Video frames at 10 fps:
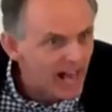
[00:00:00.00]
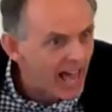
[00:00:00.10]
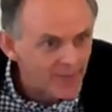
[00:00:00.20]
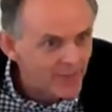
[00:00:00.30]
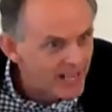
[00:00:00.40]
in
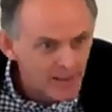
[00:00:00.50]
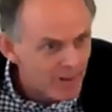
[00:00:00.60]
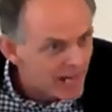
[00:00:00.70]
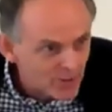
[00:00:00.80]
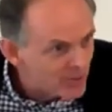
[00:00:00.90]
having a
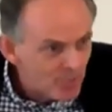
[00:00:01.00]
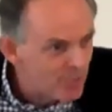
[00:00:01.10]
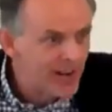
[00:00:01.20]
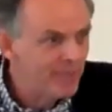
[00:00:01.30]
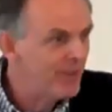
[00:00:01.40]
personal
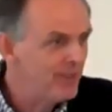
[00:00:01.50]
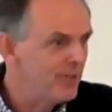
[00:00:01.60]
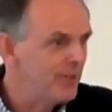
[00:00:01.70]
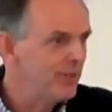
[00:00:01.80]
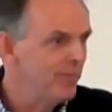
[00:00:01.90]

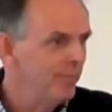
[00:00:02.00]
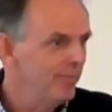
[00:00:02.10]
preference?